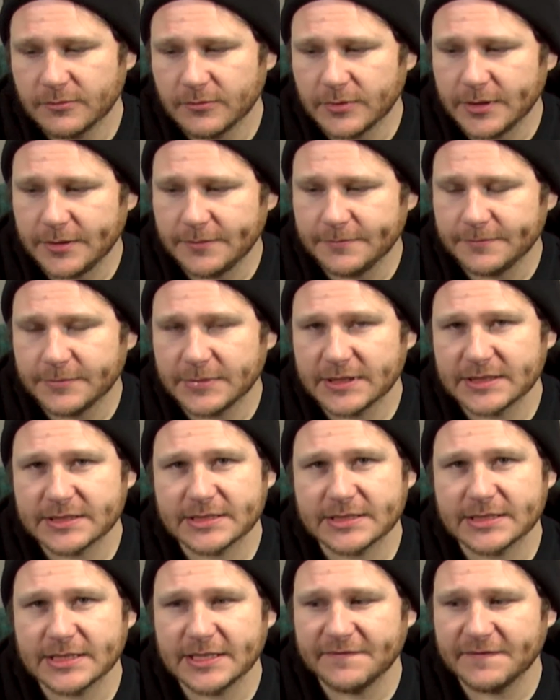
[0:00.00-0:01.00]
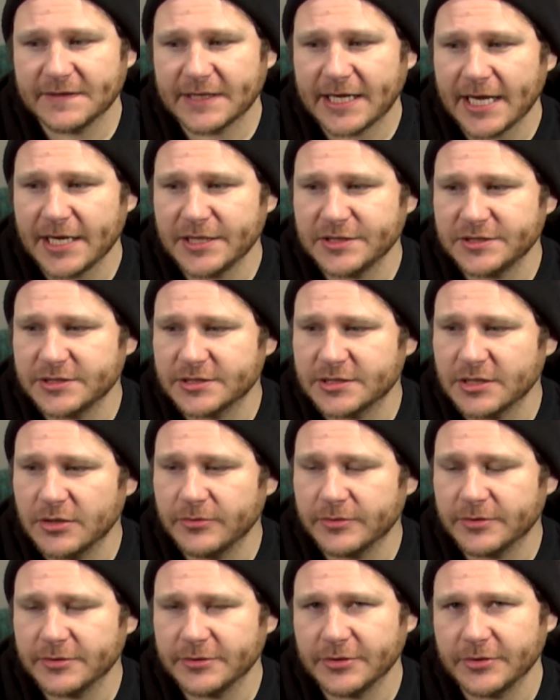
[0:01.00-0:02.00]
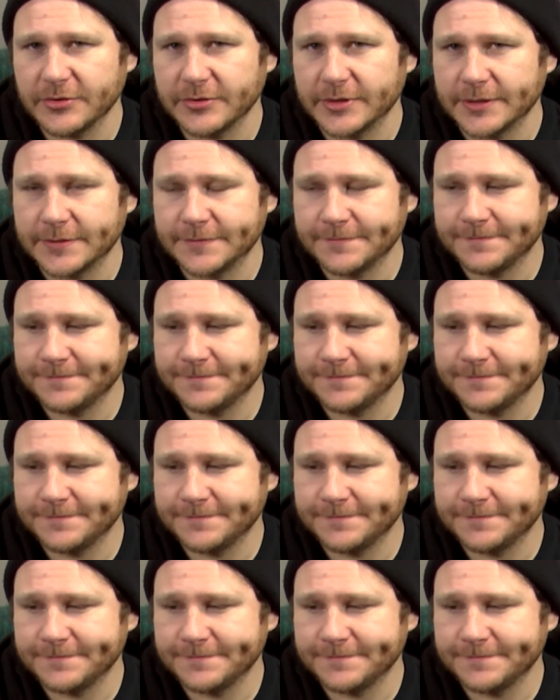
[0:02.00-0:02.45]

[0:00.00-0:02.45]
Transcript: Well, let's see if the Cajuns know what they're doing.